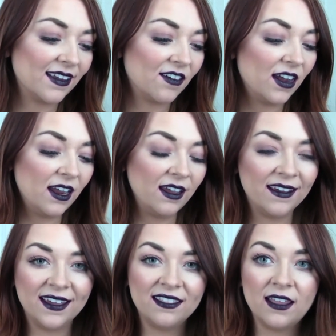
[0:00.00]

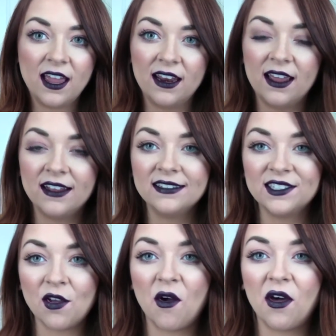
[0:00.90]
Okay, and that
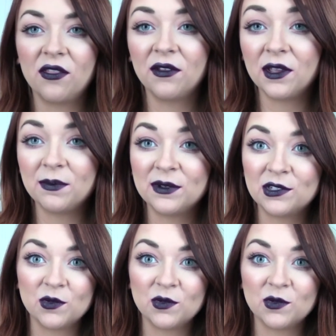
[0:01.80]
ends all the lip